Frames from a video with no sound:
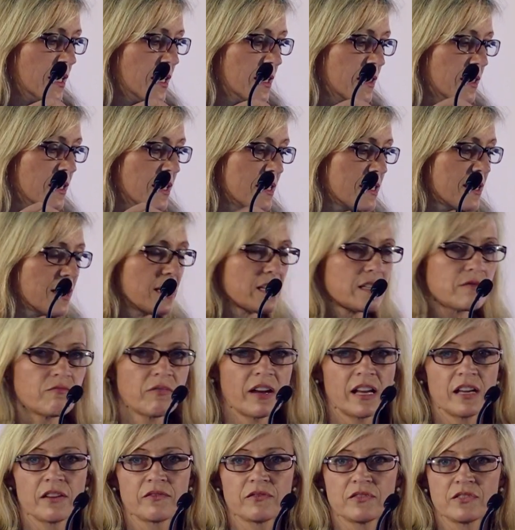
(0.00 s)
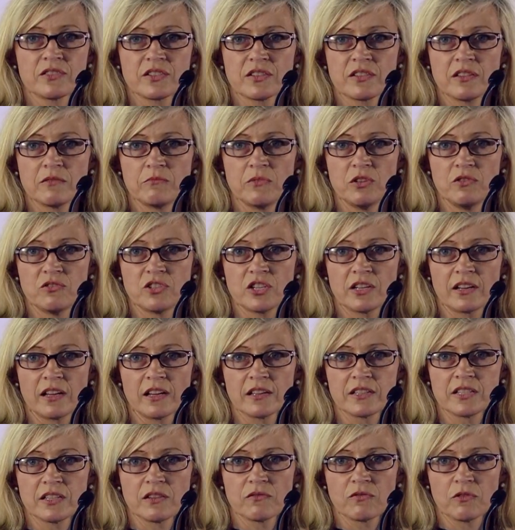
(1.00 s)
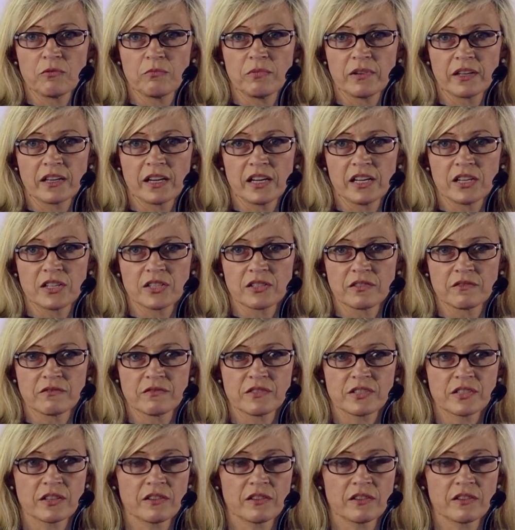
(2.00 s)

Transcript: This is relevant to the mutuality of obligations.